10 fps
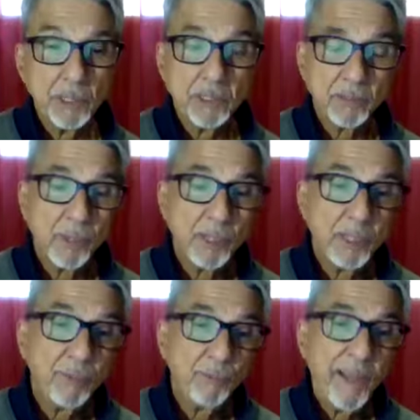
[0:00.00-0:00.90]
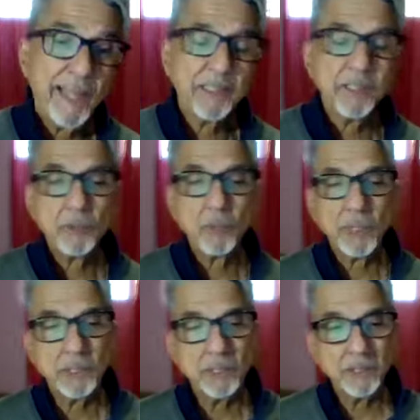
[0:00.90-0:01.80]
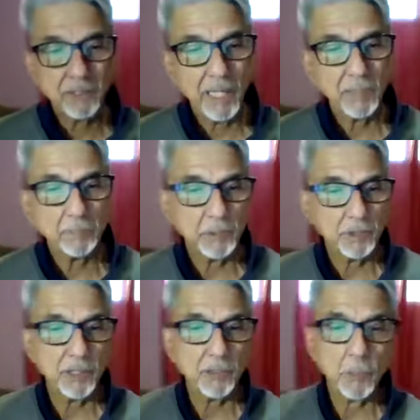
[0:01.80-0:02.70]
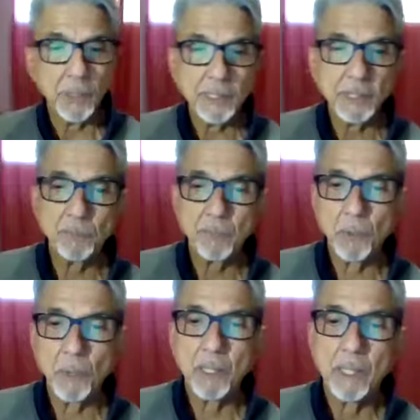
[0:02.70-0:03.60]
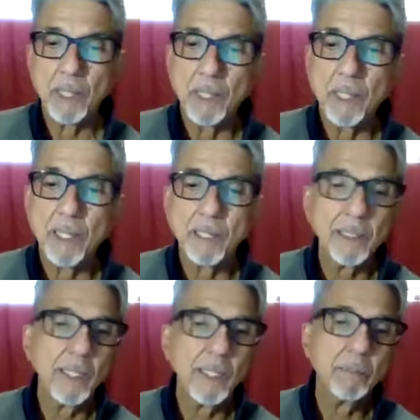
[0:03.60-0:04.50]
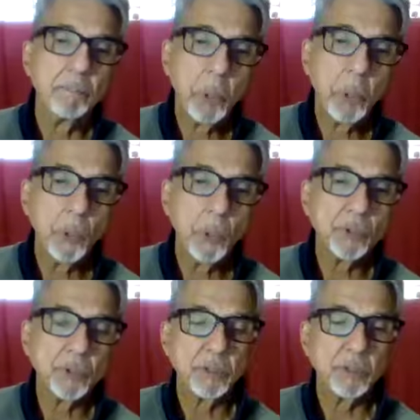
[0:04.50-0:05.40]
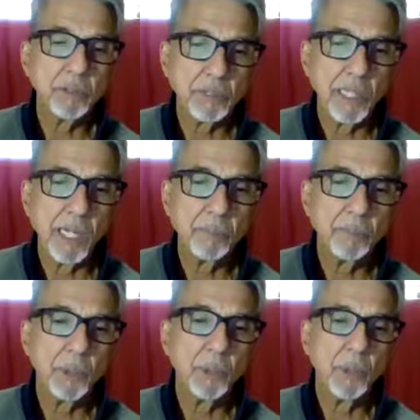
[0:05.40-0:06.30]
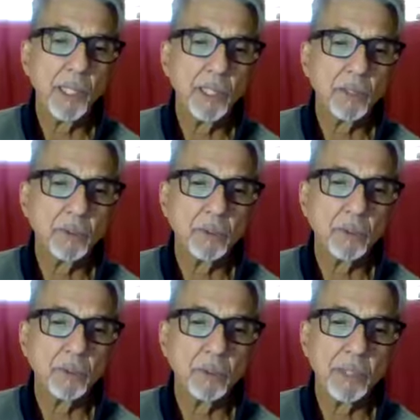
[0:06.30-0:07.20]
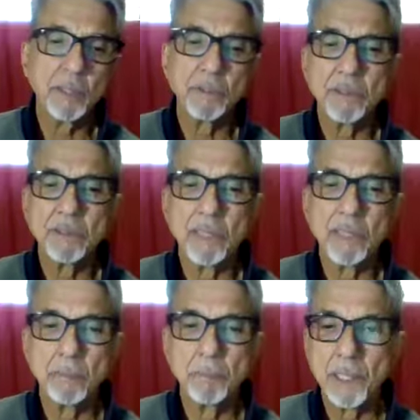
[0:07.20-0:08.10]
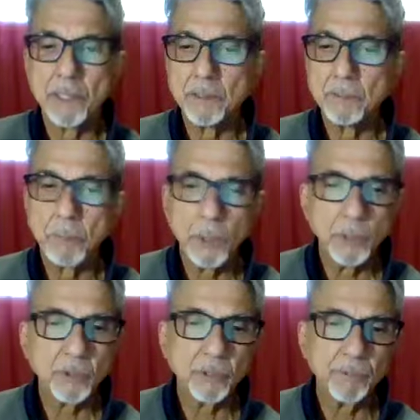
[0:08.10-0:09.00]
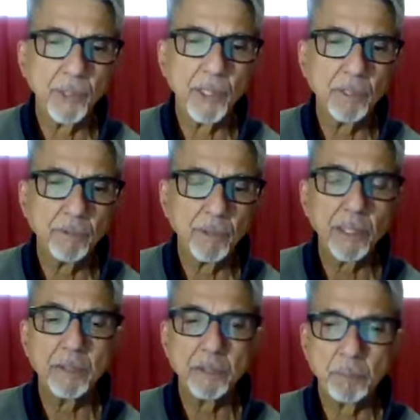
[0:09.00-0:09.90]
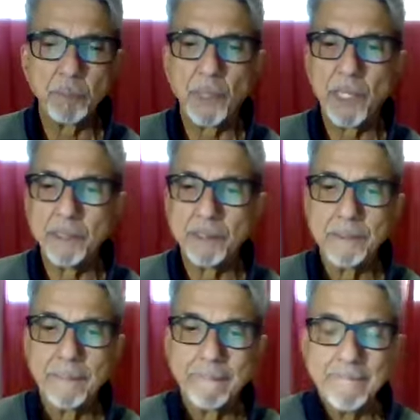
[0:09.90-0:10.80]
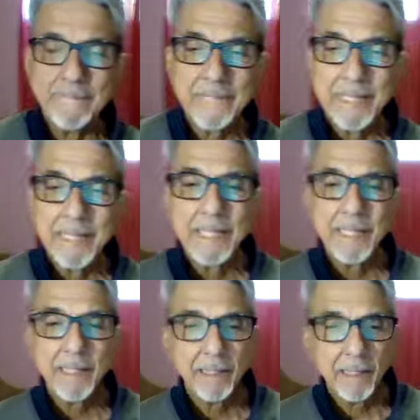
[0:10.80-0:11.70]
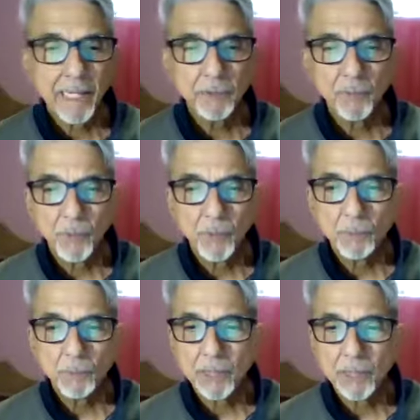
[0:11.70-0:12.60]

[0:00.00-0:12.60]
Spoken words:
It's in fact is what these disciples is waiting for, and then both disciple and guru they're on the same page, and both are very very inspired and delightful.